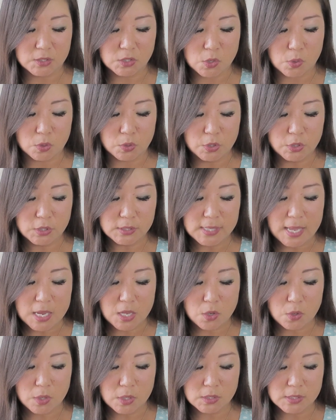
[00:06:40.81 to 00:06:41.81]
So it looks
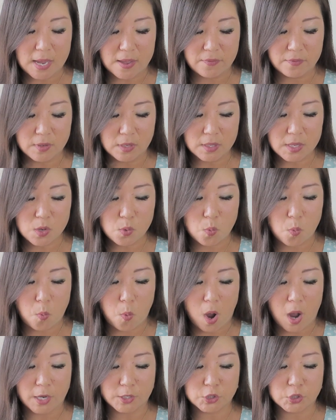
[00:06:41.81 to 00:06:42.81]
like you can definitely
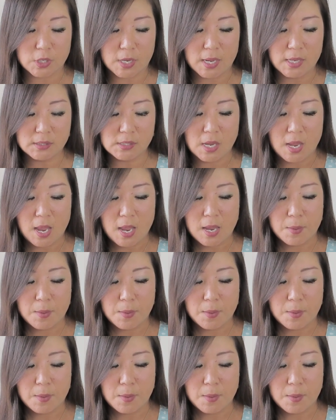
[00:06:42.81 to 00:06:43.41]
wash it